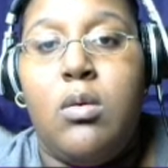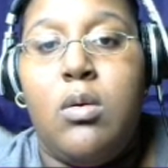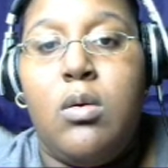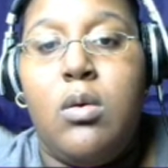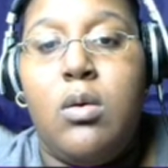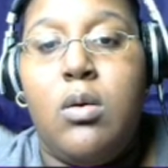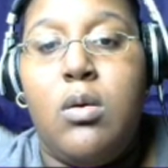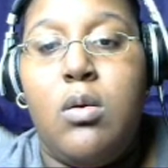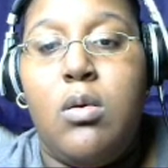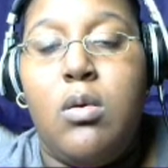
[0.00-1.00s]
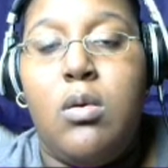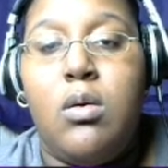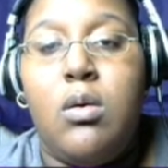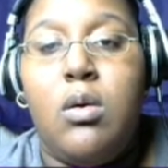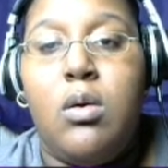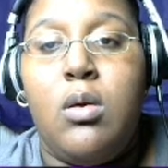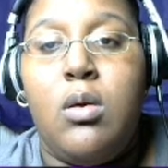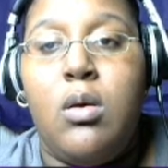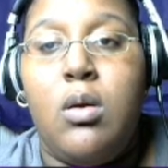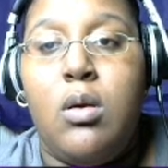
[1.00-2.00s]

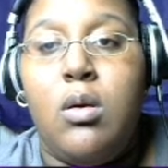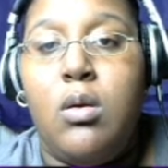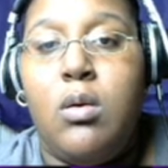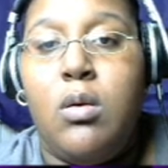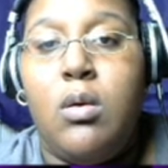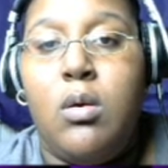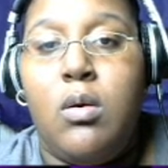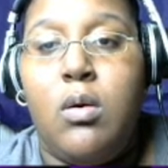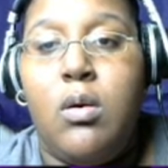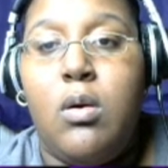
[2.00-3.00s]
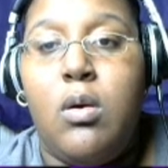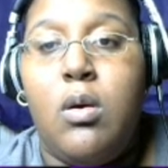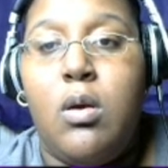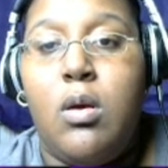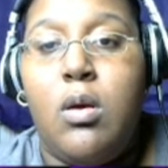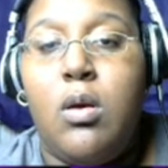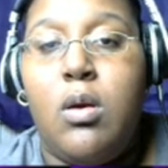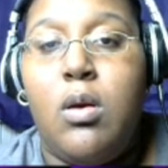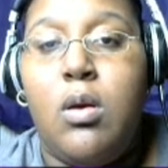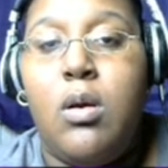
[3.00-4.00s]

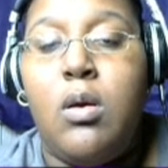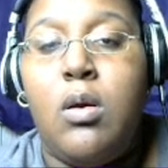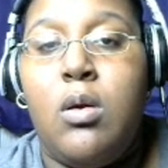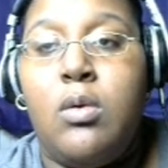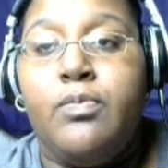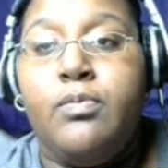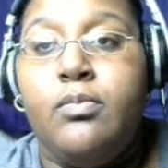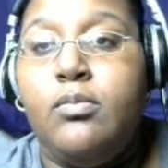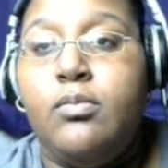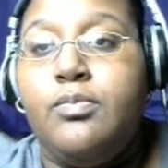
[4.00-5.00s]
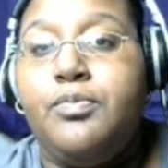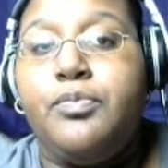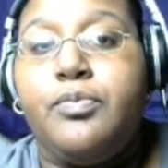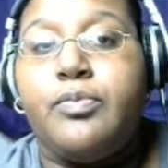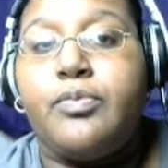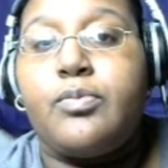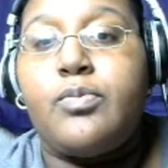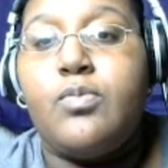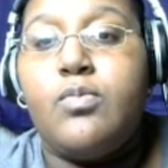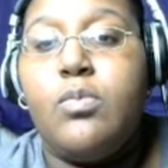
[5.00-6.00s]

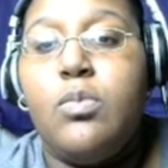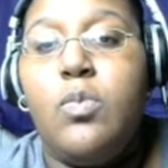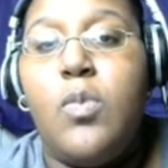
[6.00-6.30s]
No one is speaking in this clip.